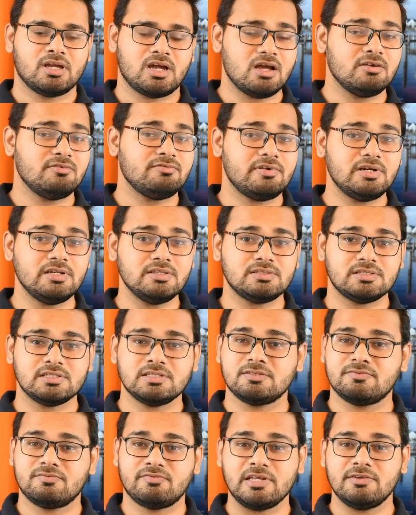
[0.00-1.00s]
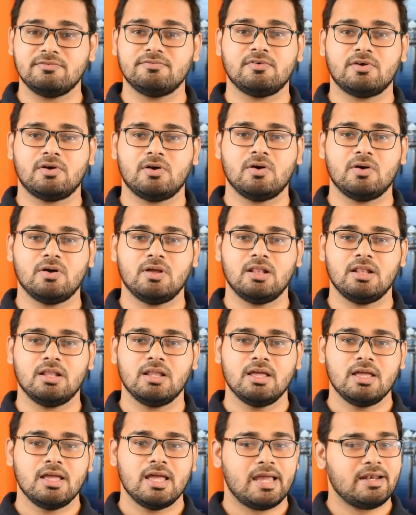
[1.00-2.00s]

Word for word: The conference is free for all